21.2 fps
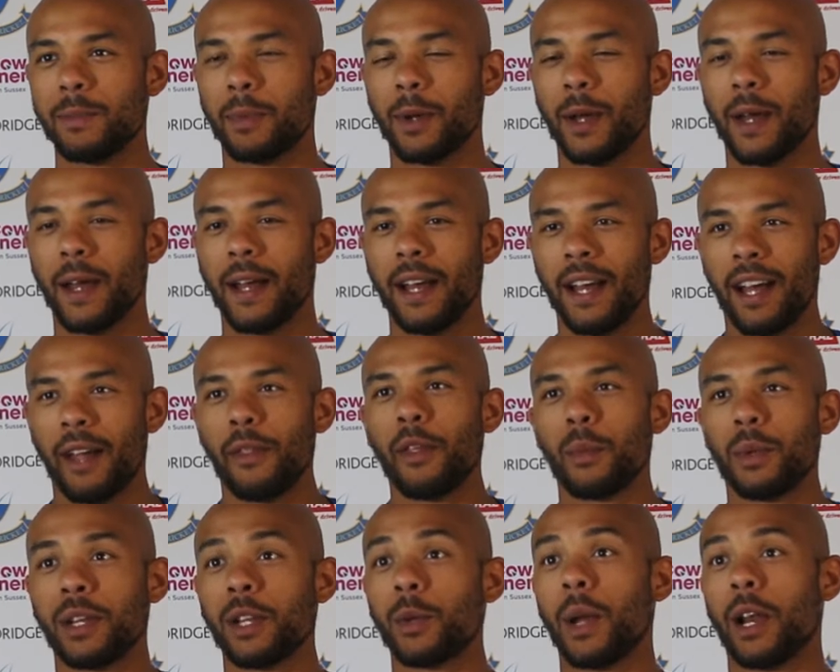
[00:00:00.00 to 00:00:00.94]
But I
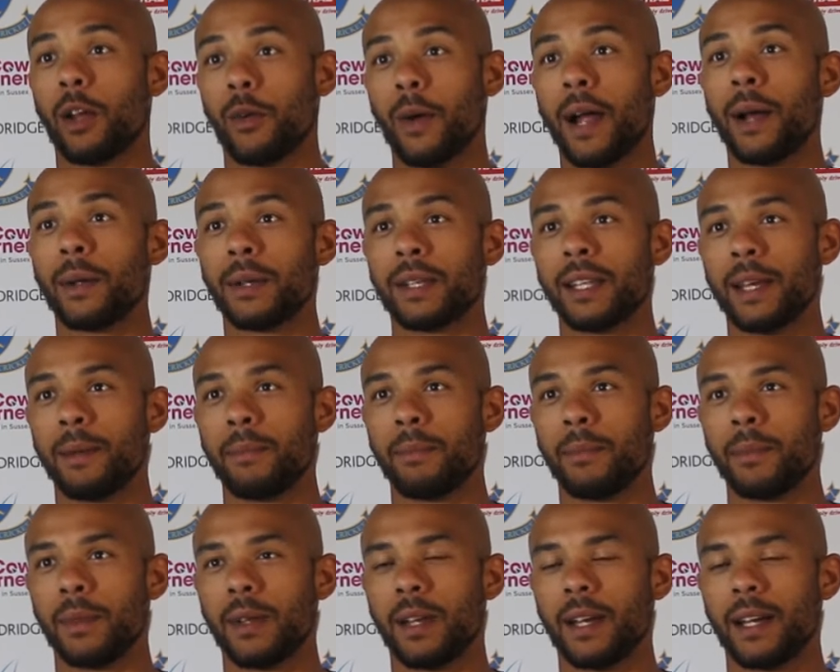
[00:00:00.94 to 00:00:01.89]
think we did well around
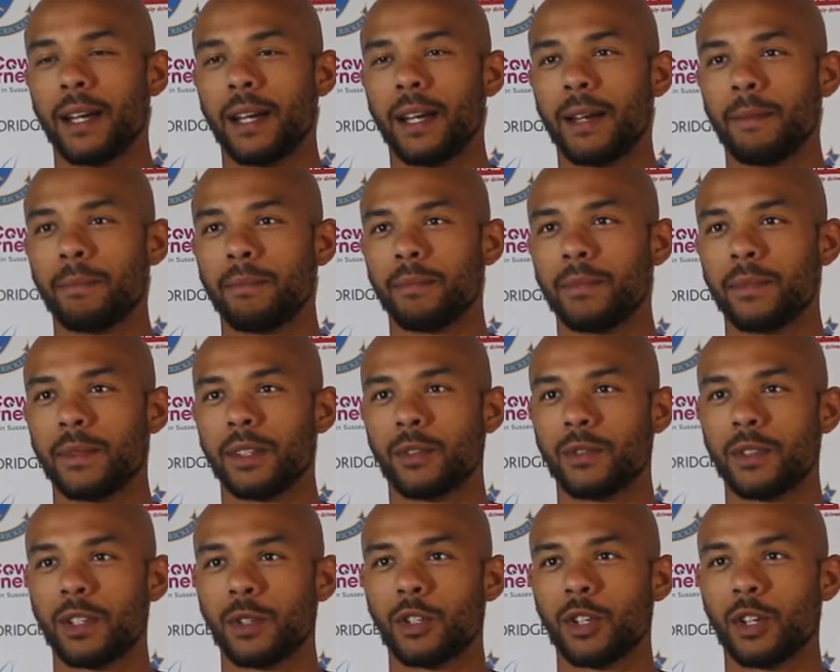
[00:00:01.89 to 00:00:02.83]
him.
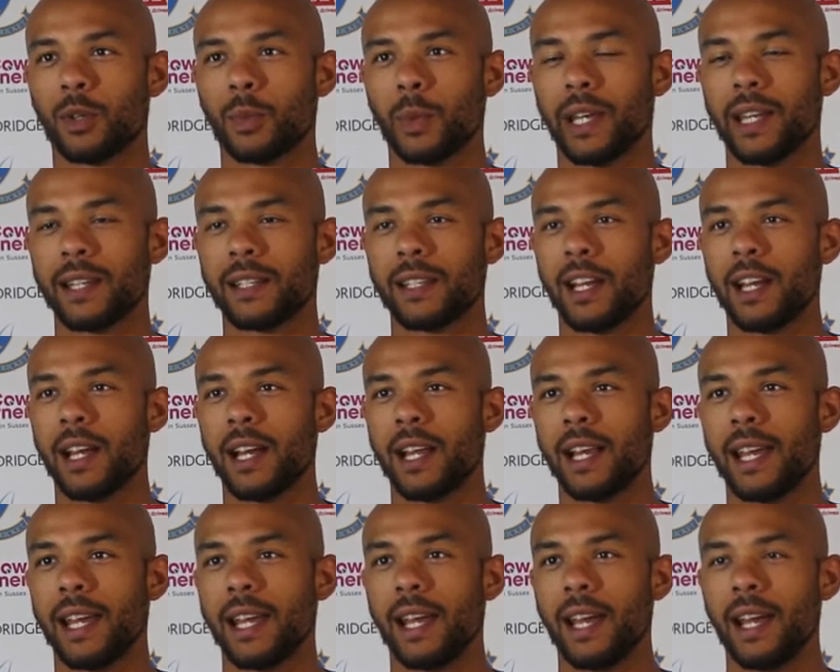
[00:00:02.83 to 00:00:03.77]
Obviously, he took wickets
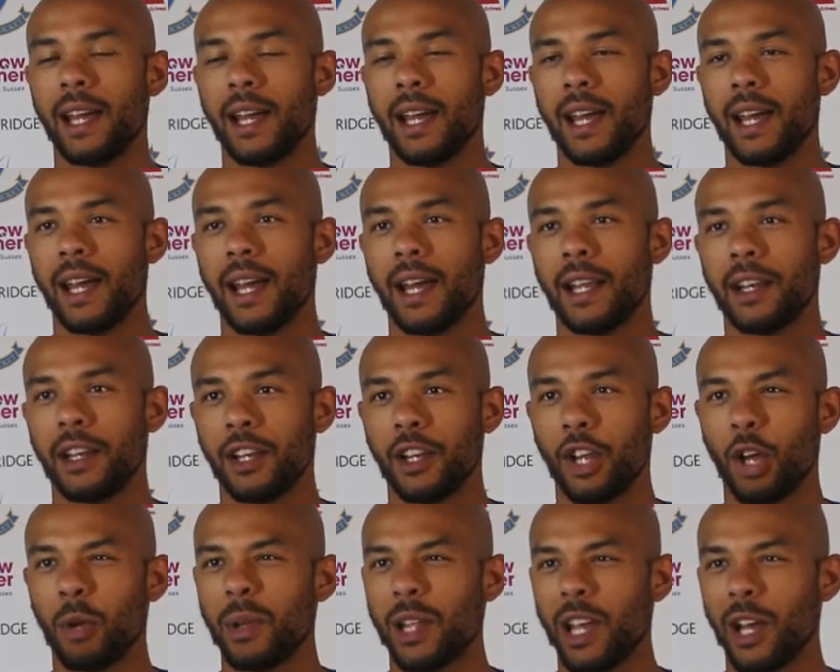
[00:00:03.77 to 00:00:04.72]
early, and
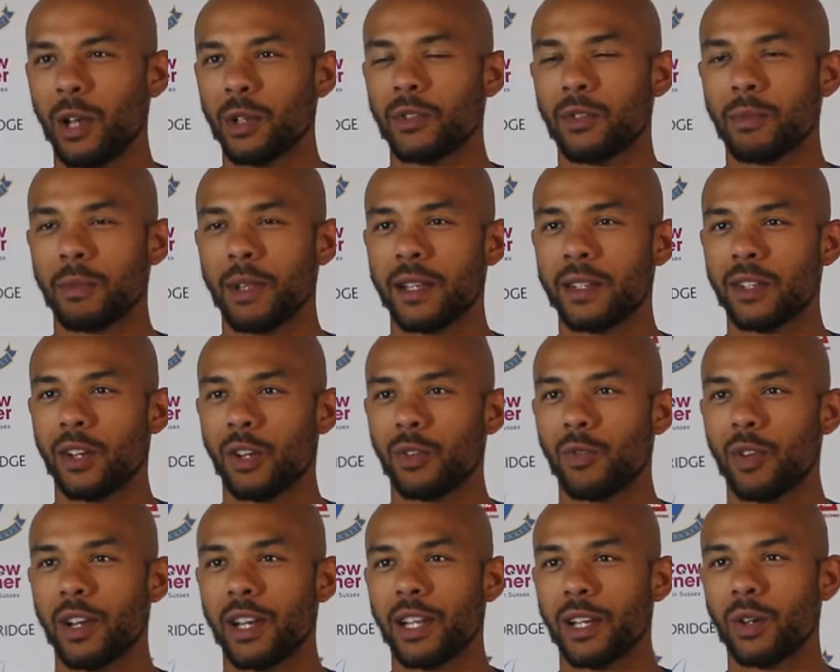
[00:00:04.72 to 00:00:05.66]
nobody else from their side
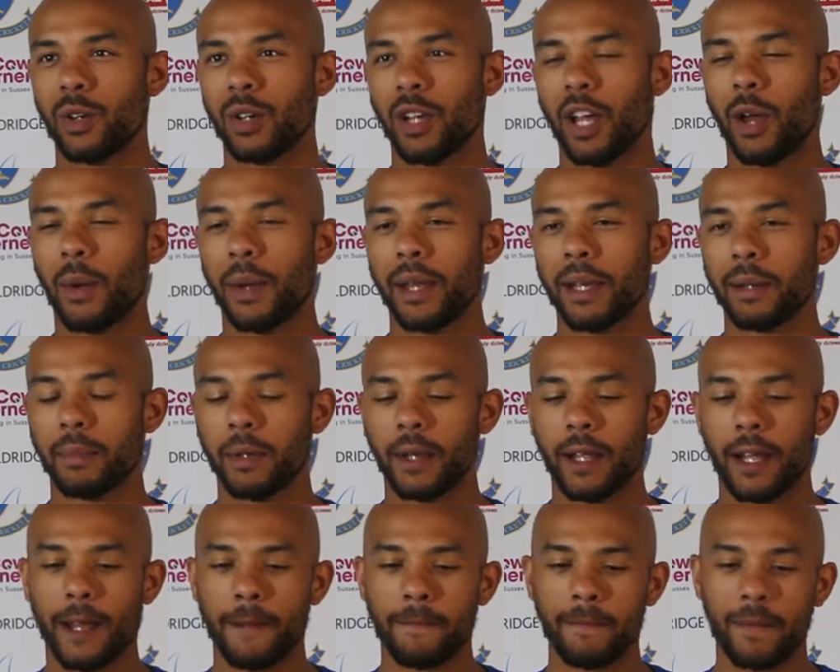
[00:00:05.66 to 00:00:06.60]
really got going.
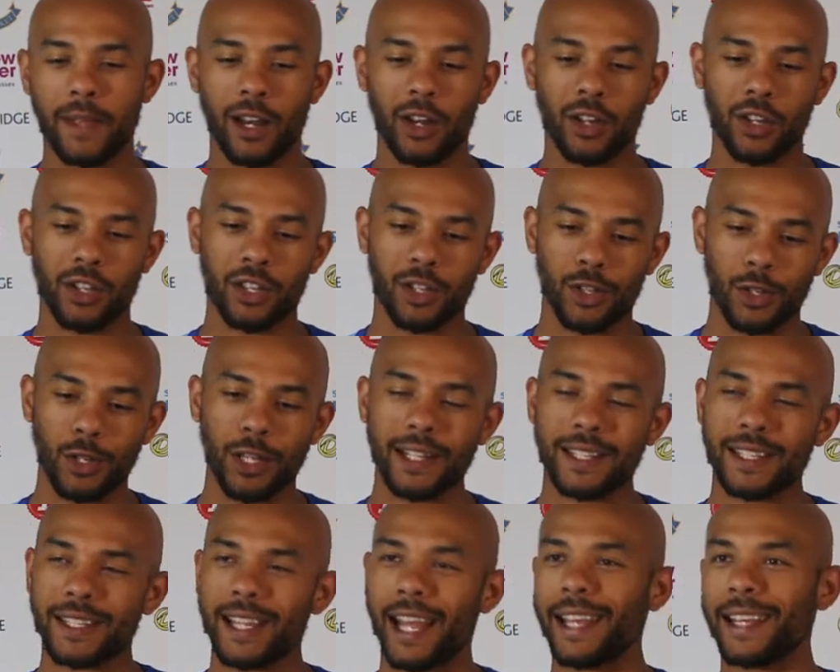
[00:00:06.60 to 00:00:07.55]
But yeah, look, you
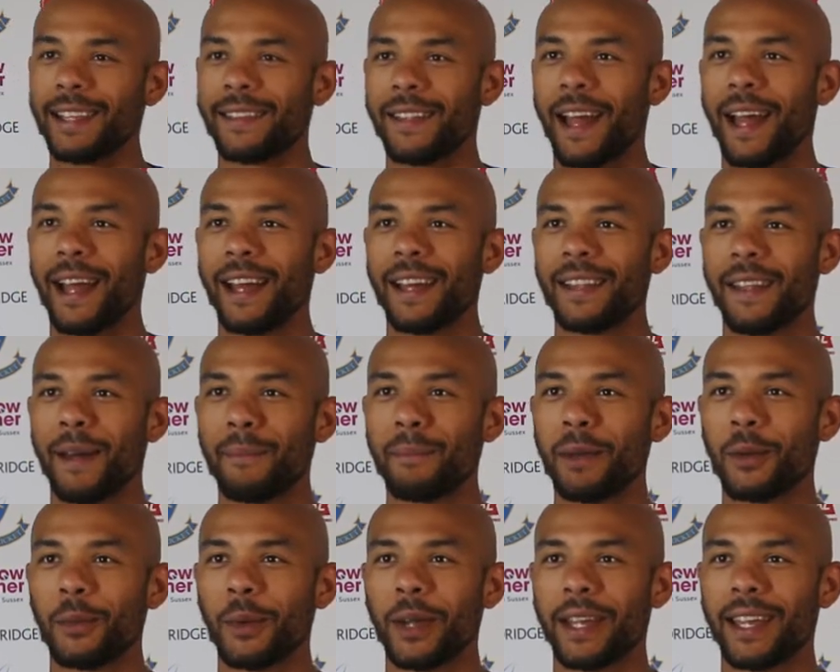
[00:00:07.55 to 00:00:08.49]
need to take that
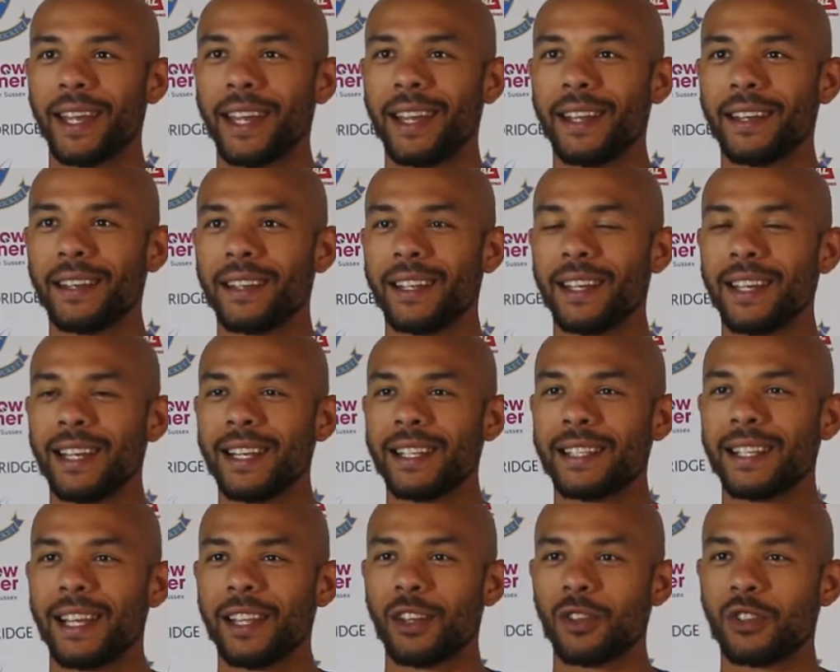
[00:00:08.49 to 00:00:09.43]
big wicket and
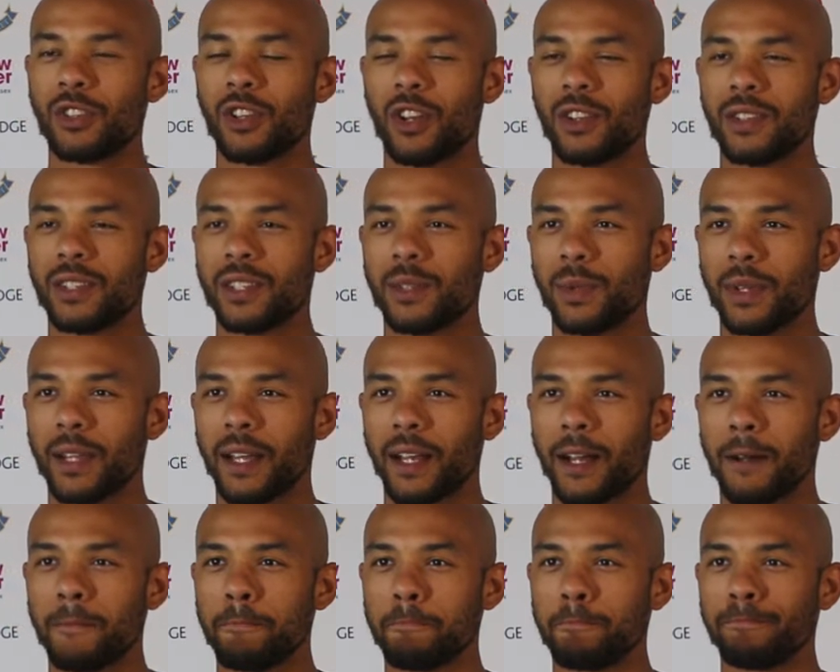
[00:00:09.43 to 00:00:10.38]
take those chances when they
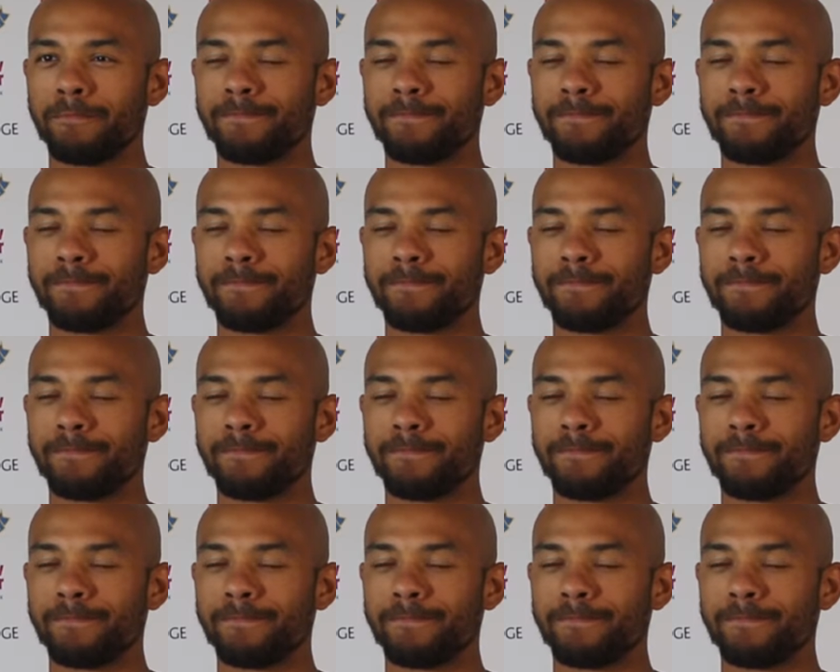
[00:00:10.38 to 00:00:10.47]
come.